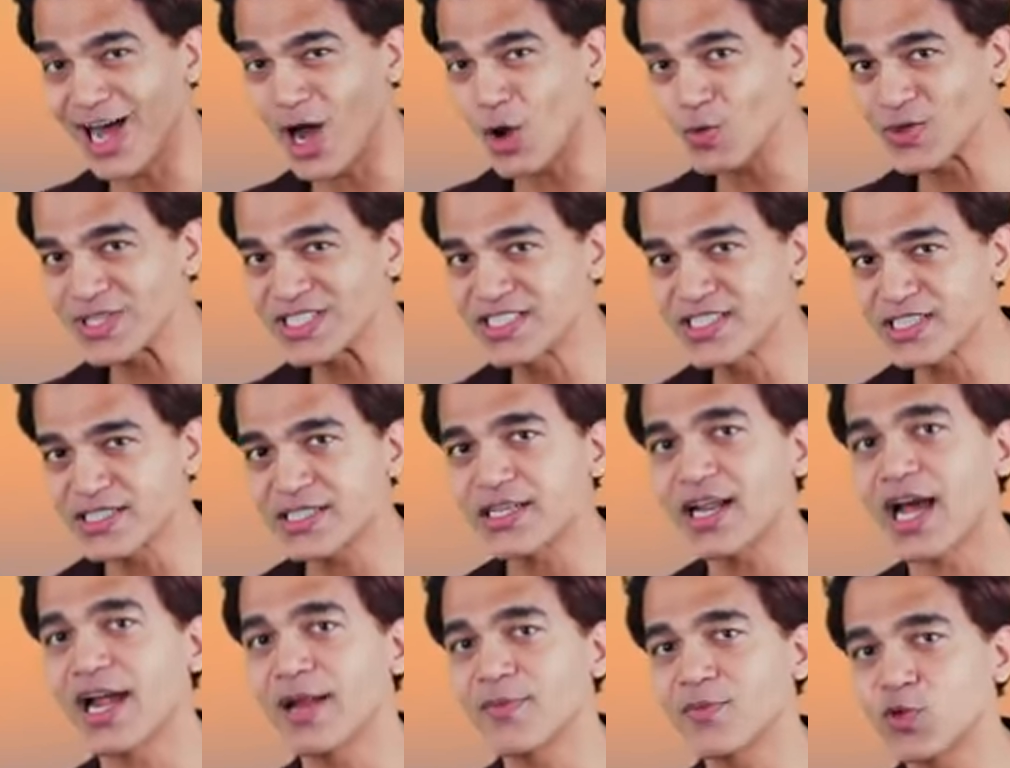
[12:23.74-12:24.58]
now is the
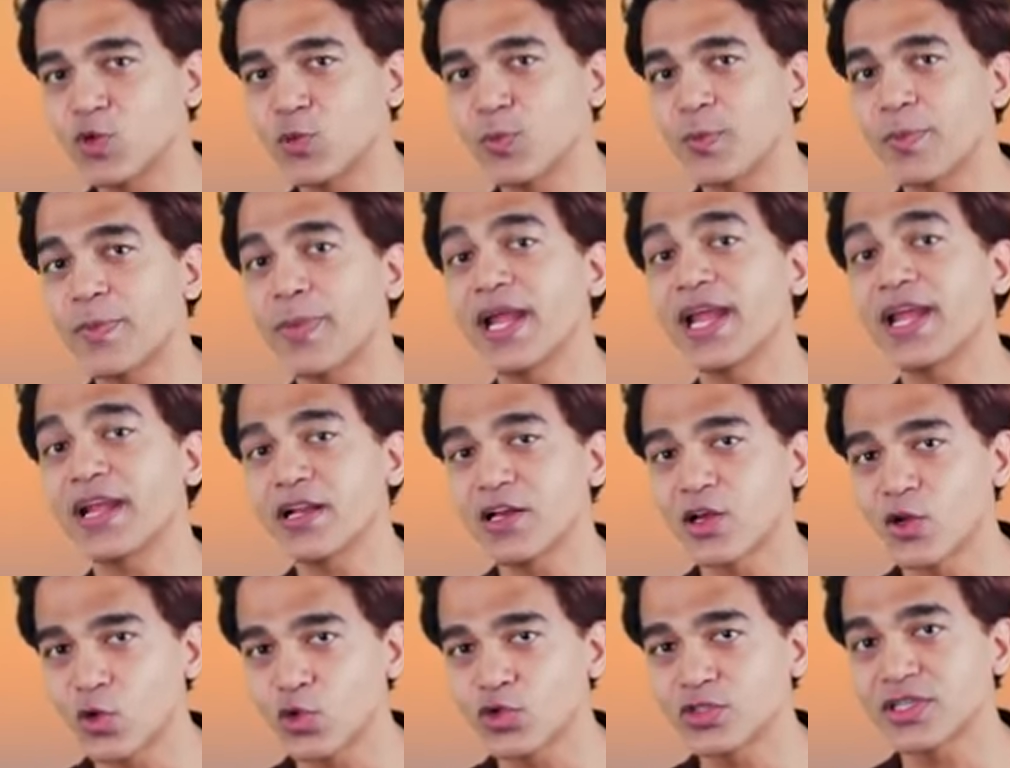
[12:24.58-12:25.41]
time to pay
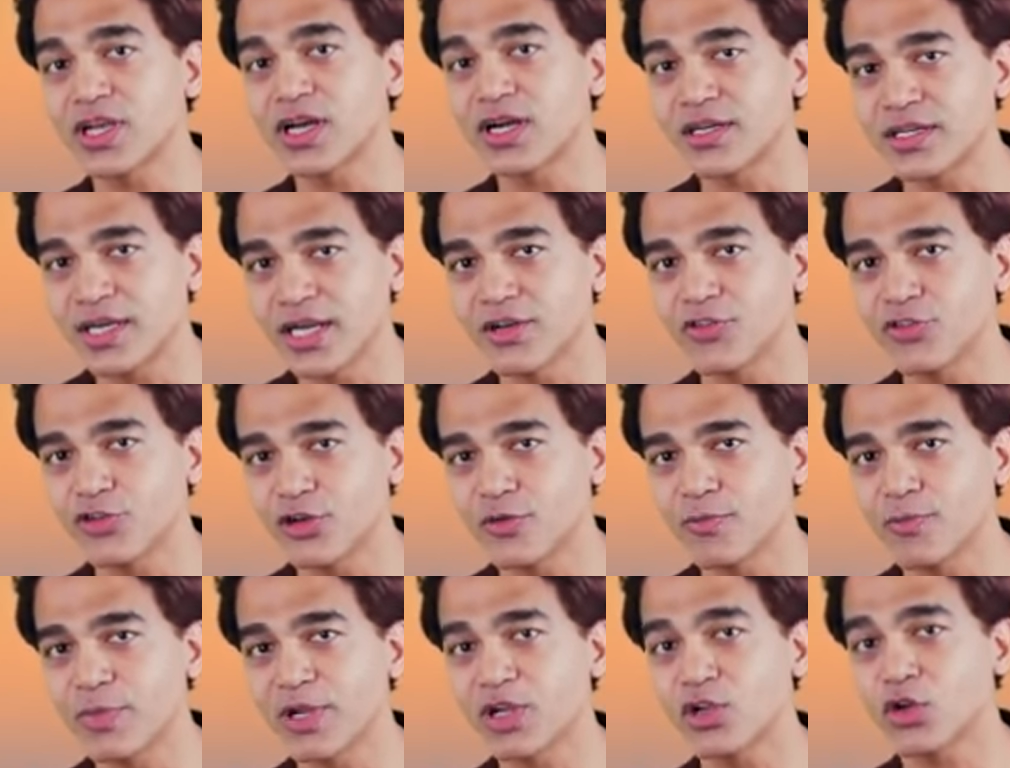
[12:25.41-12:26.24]
close
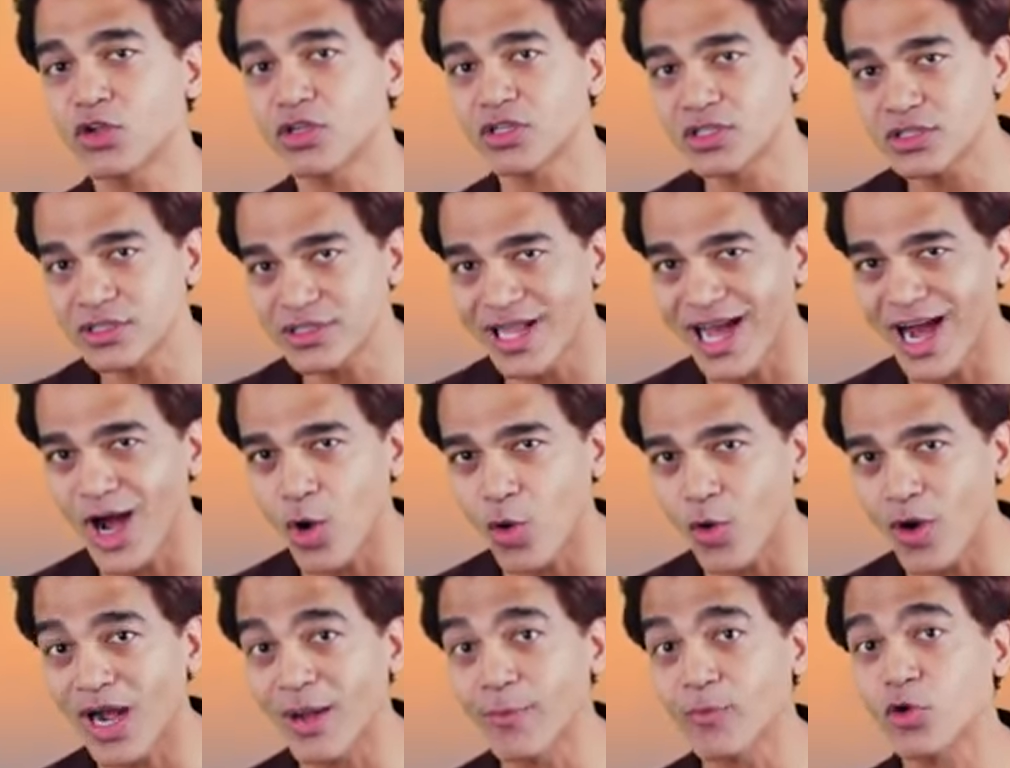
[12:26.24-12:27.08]
attention, because
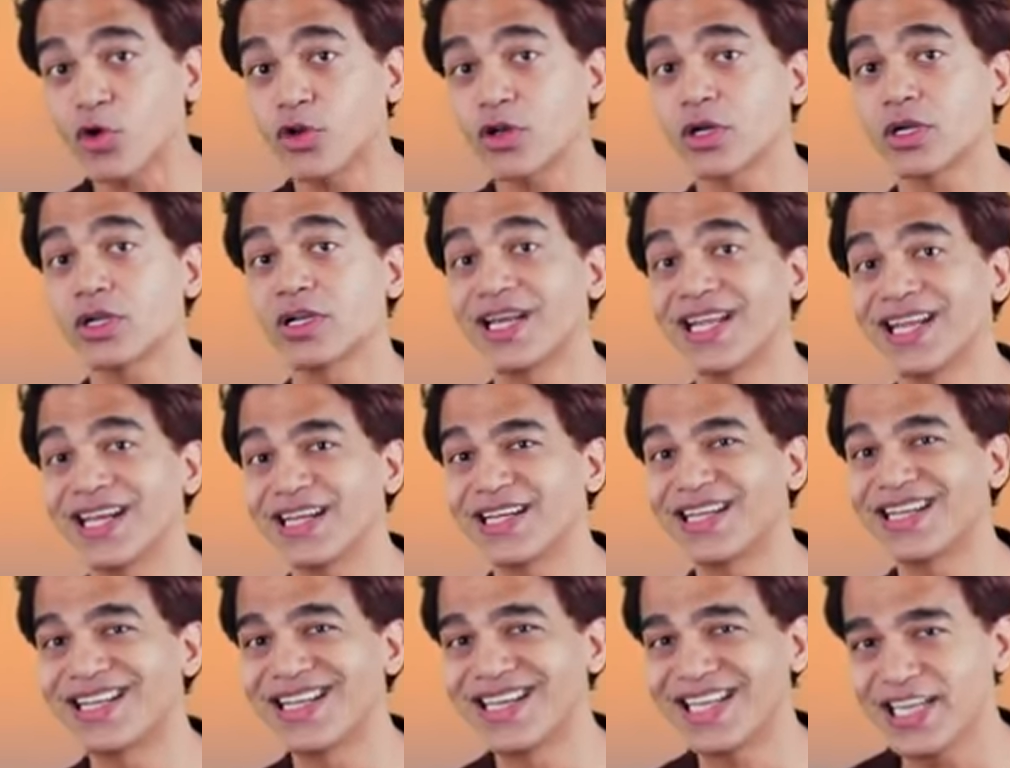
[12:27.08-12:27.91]
now I'm gonna
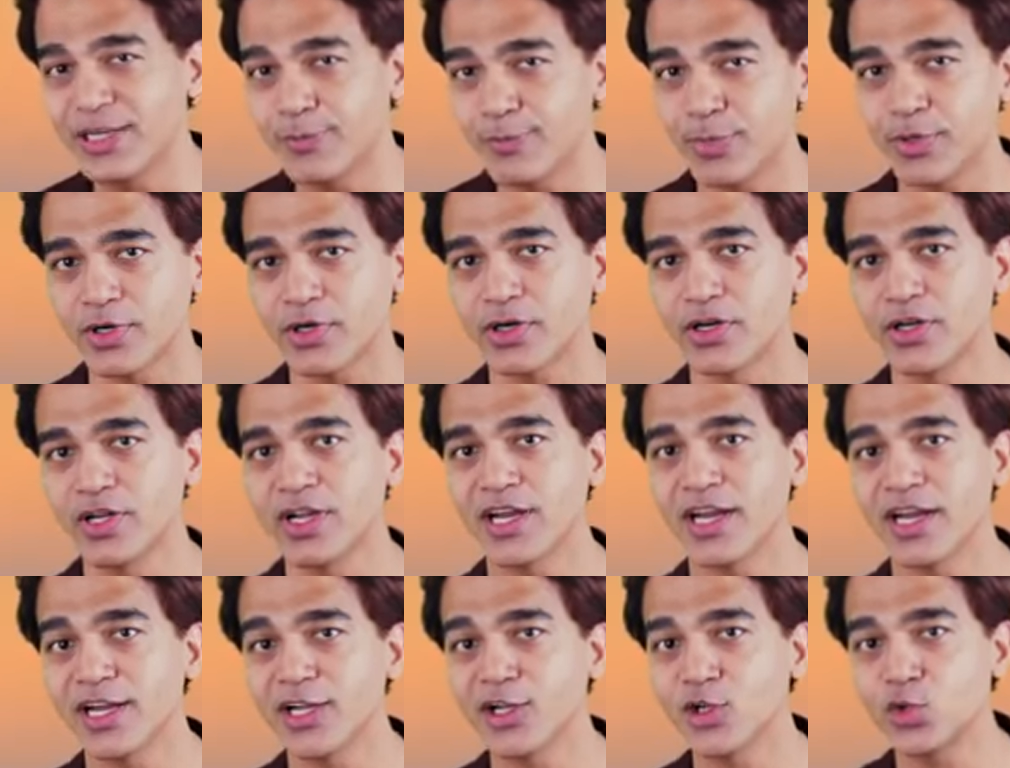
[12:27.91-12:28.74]
dig deeper
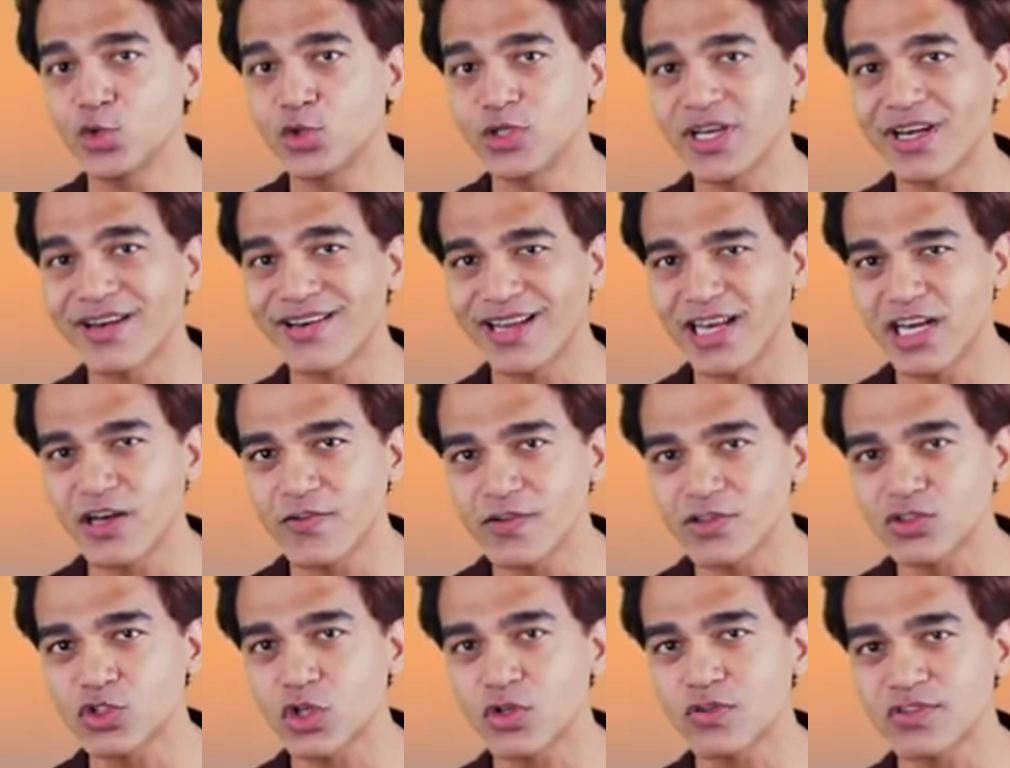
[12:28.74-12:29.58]
into the
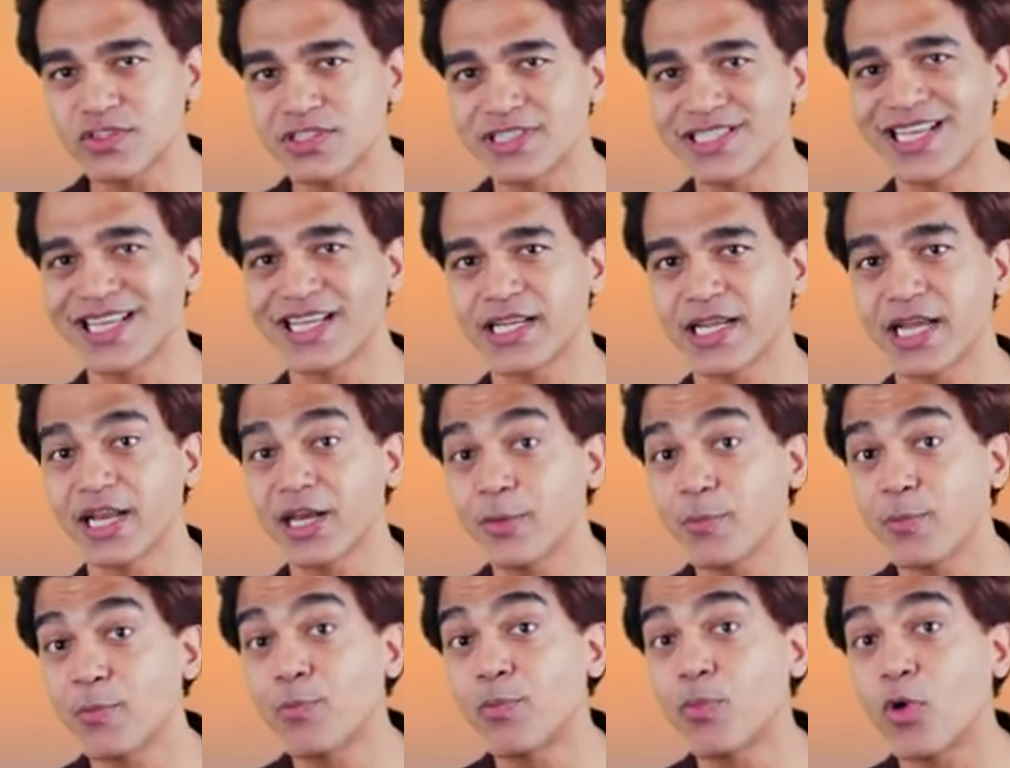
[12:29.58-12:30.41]
relevance of zinc and
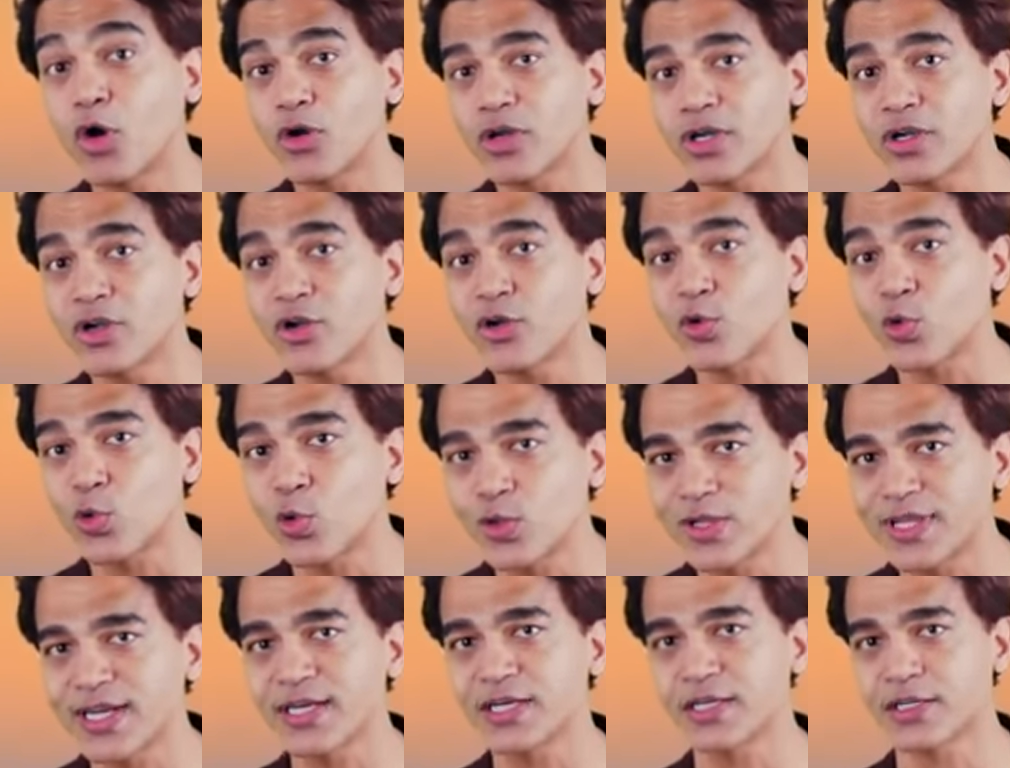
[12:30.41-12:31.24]
important role
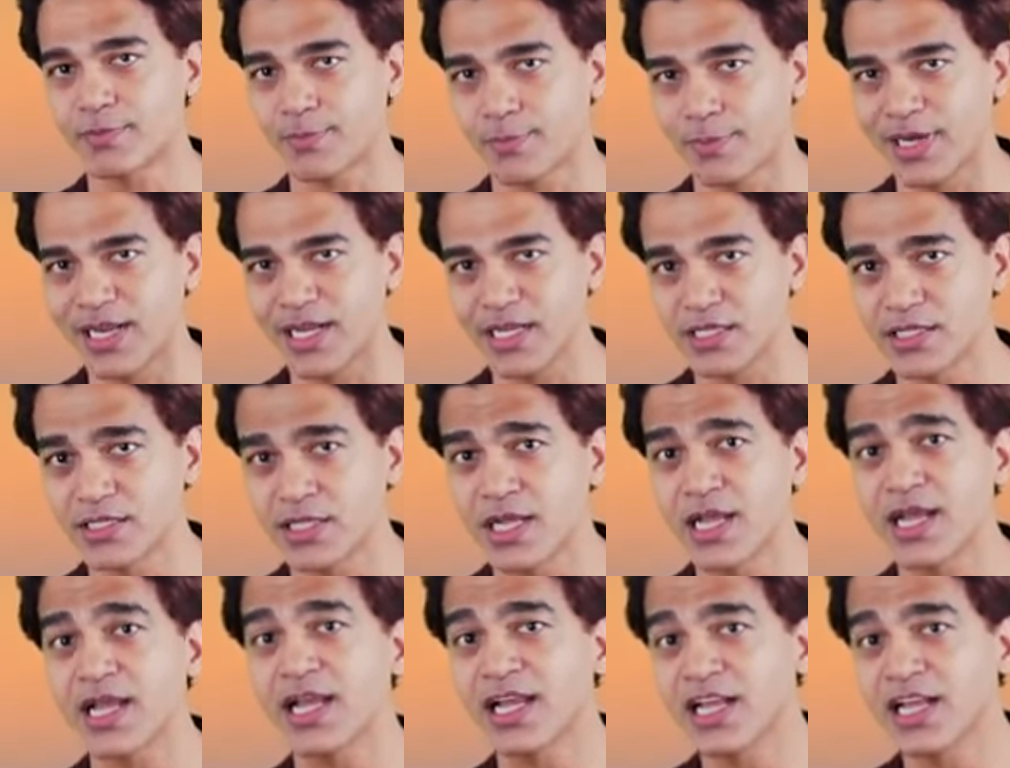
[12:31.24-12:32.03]
that it plays.